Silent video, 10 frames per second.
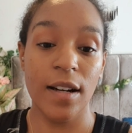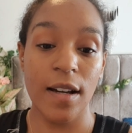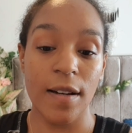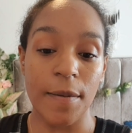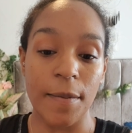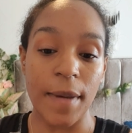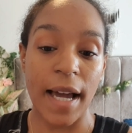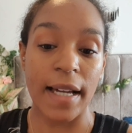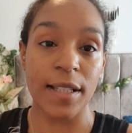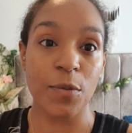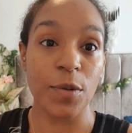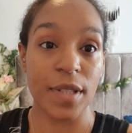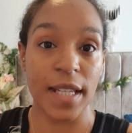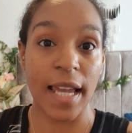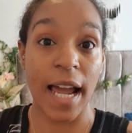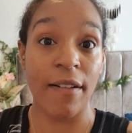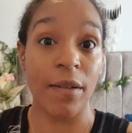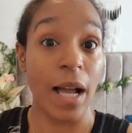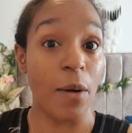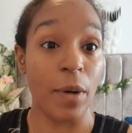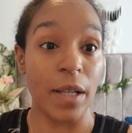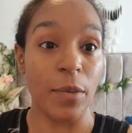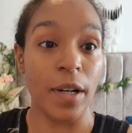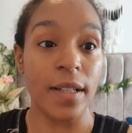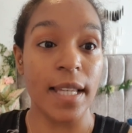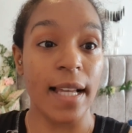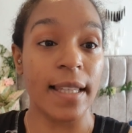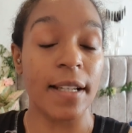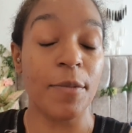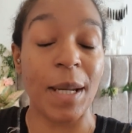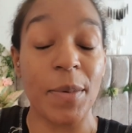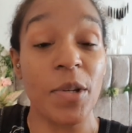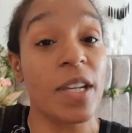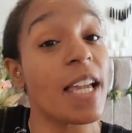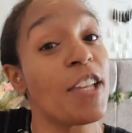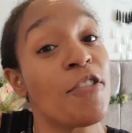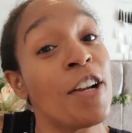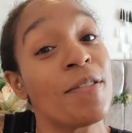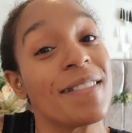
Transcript: and we'll see how well it worked, and then maybe you could get your own.